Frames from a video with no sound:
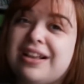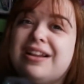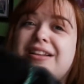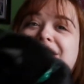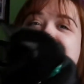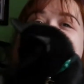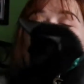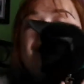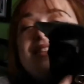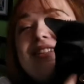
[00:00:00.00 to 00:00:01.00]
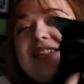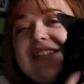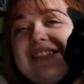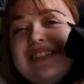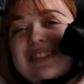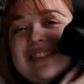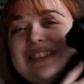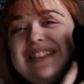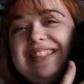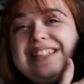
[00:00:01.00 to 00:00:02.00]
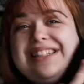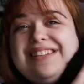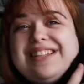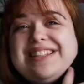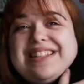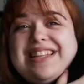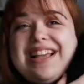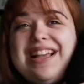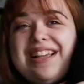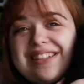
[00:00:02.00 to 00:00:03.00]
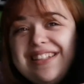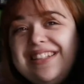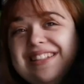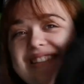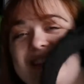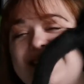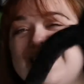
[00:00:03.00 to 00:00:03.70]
are gonna. You can see her. She's